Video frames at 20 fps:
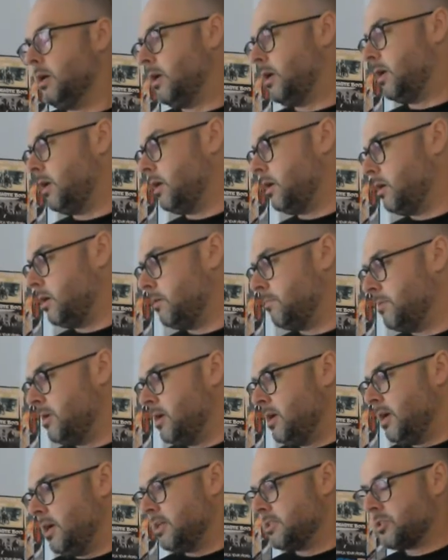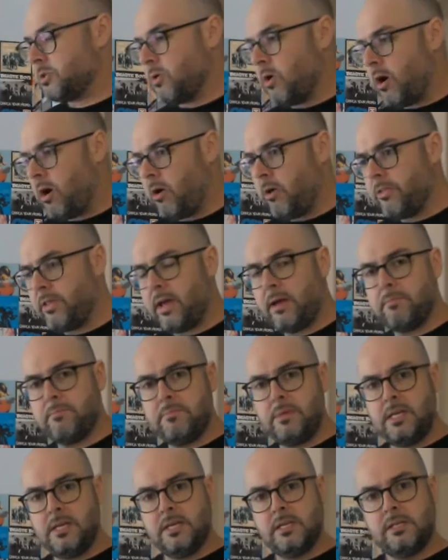Um, and so all that
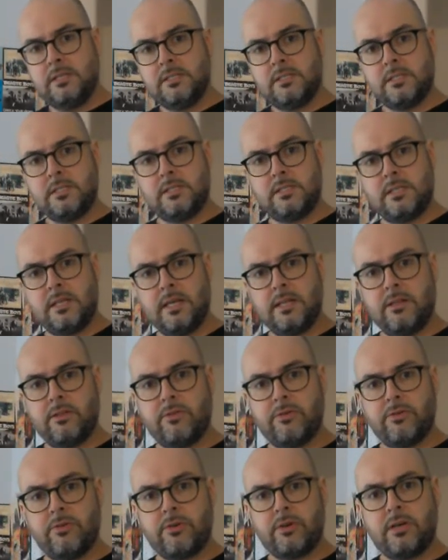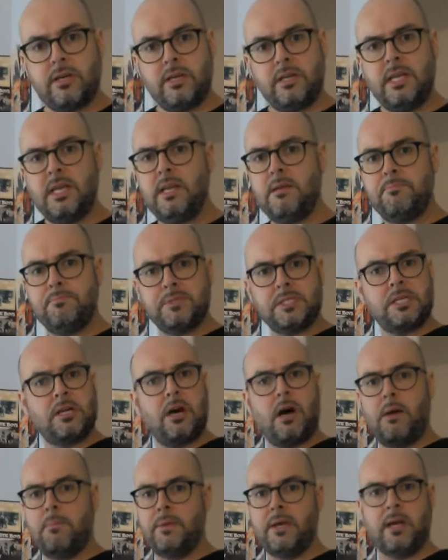means is that there keeps
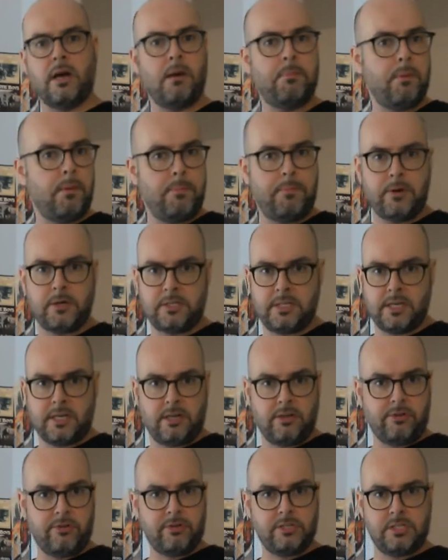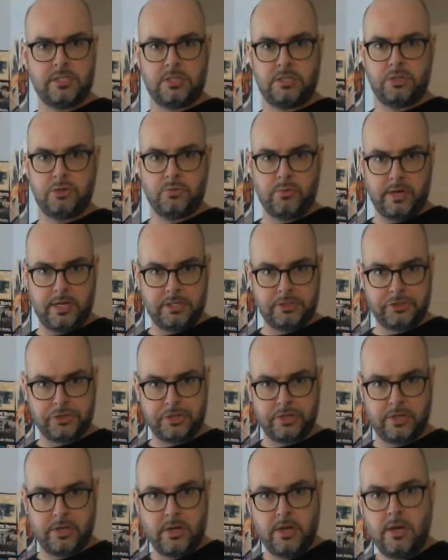coming up a particular
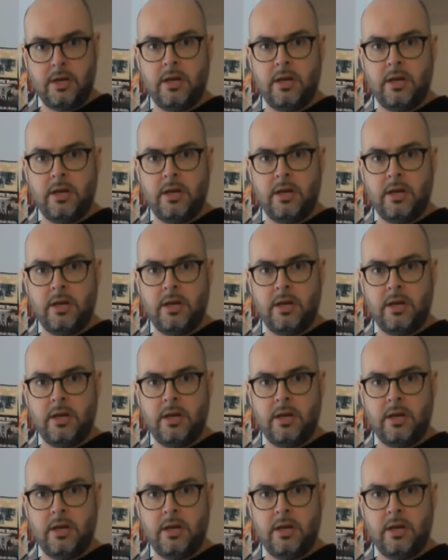situation